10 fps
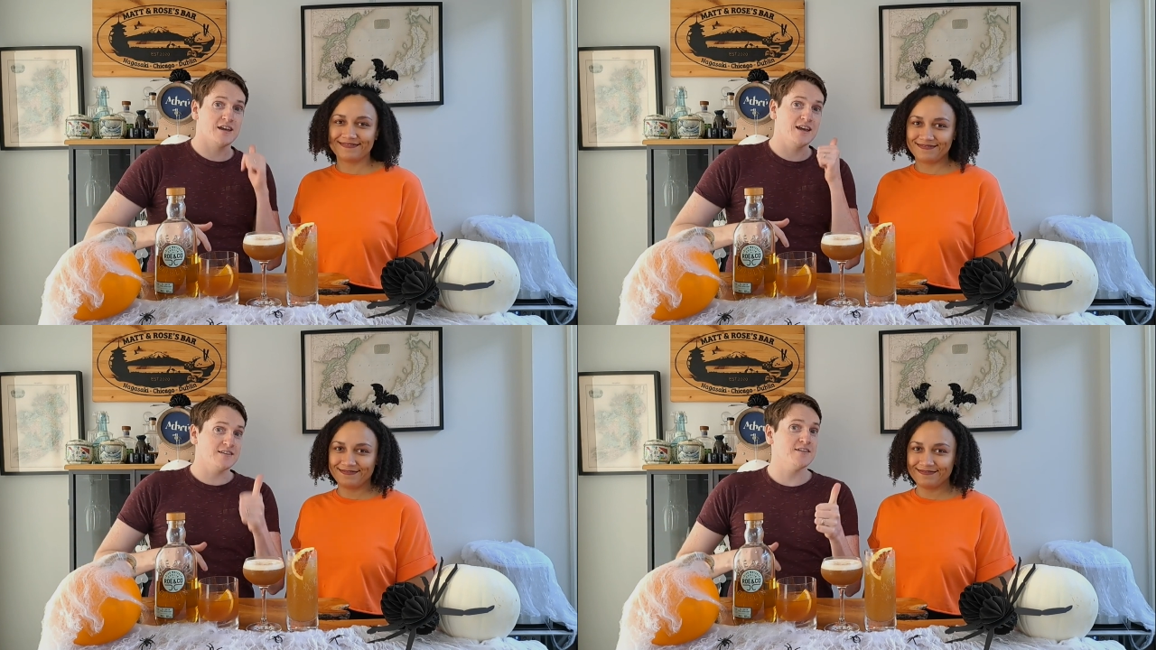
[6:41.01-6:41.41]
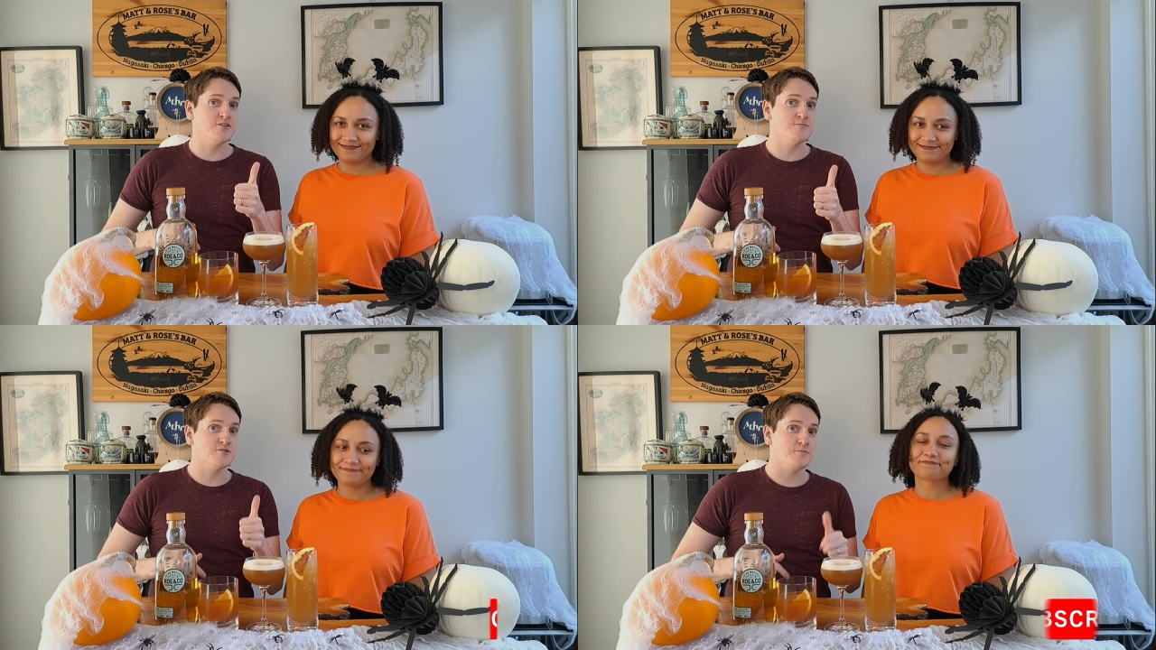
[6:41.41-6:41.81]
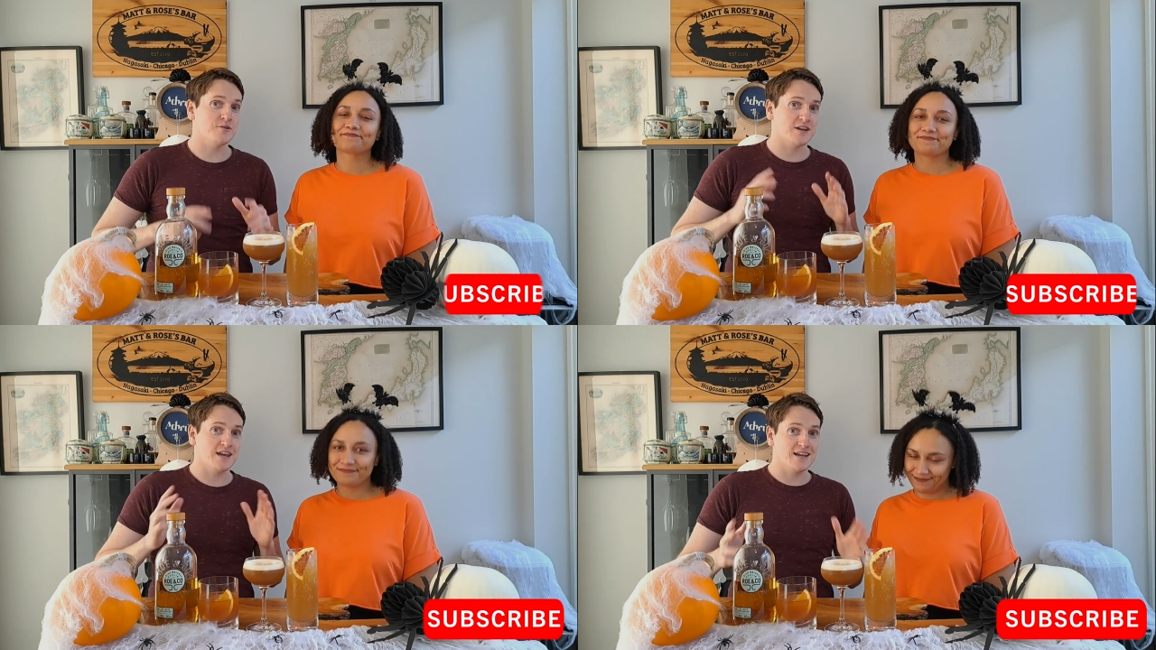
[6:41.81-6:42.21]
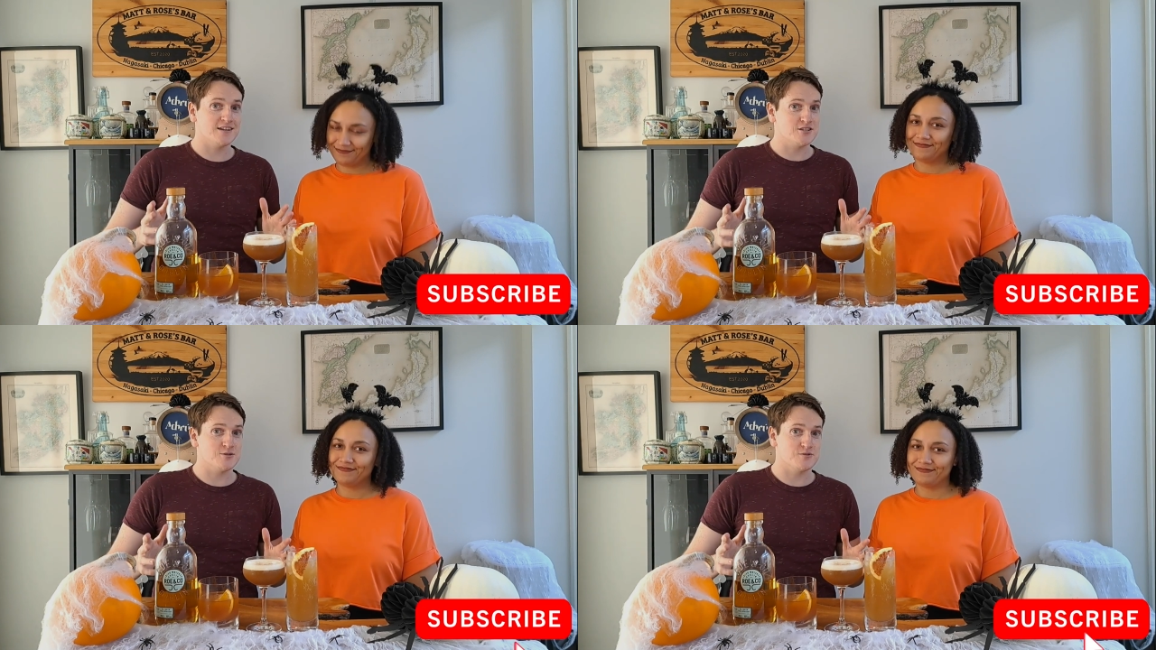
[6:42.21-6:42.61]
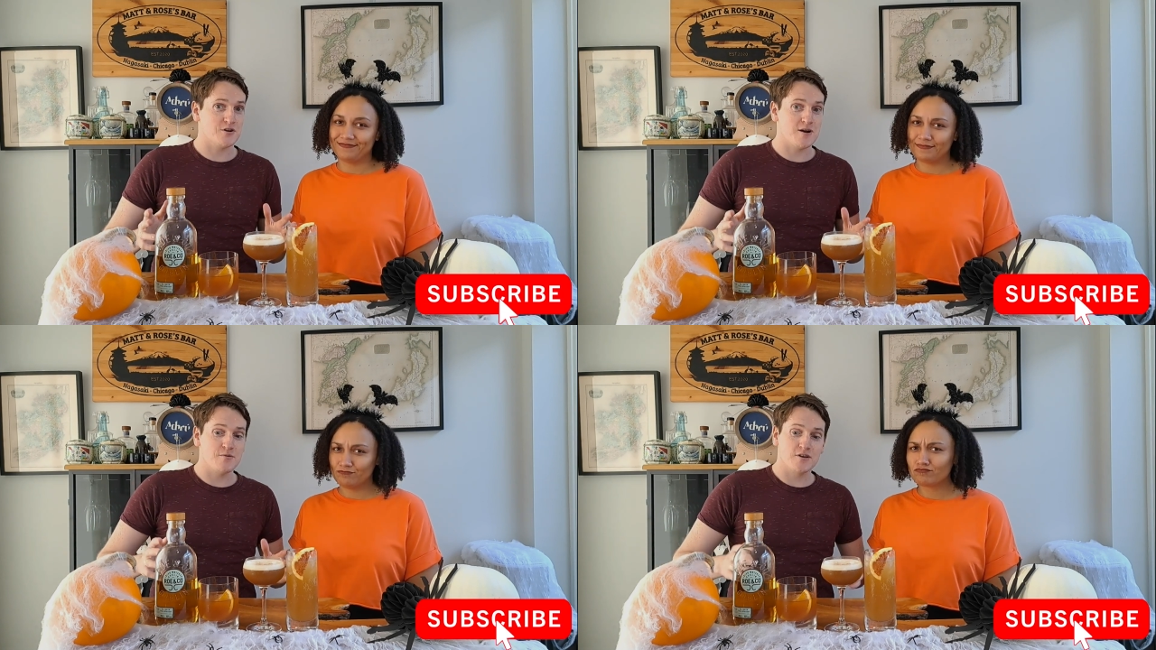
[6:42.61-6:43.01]
Speaker 1: hit that thumbs up button, hit that
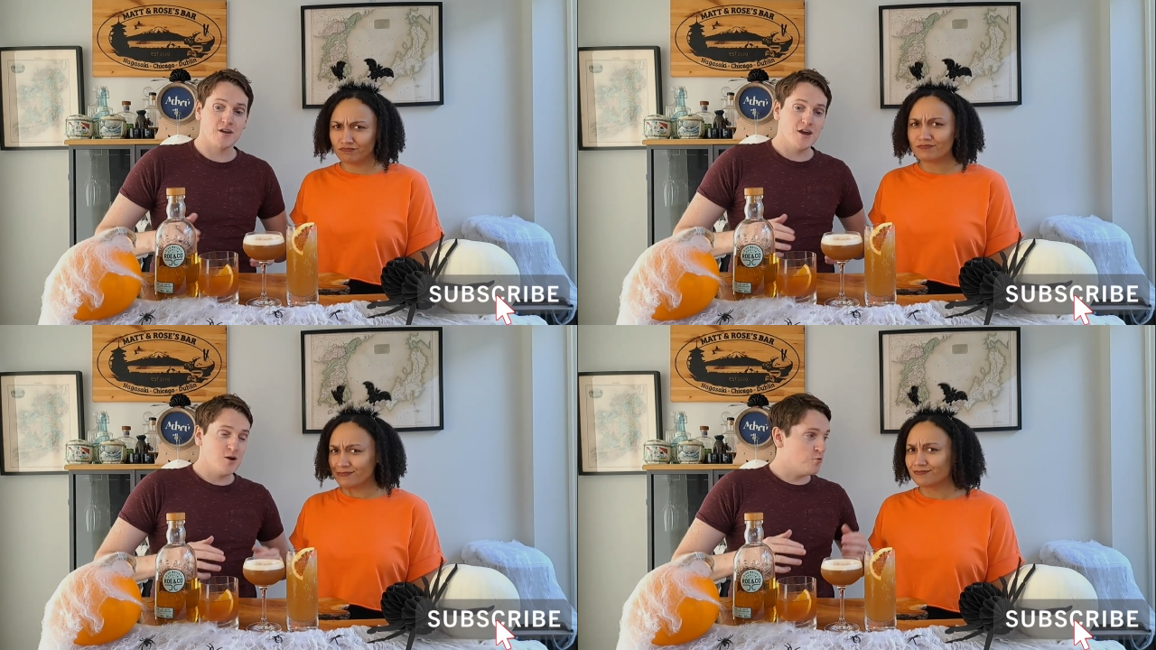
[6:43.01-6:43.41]
subscribe button.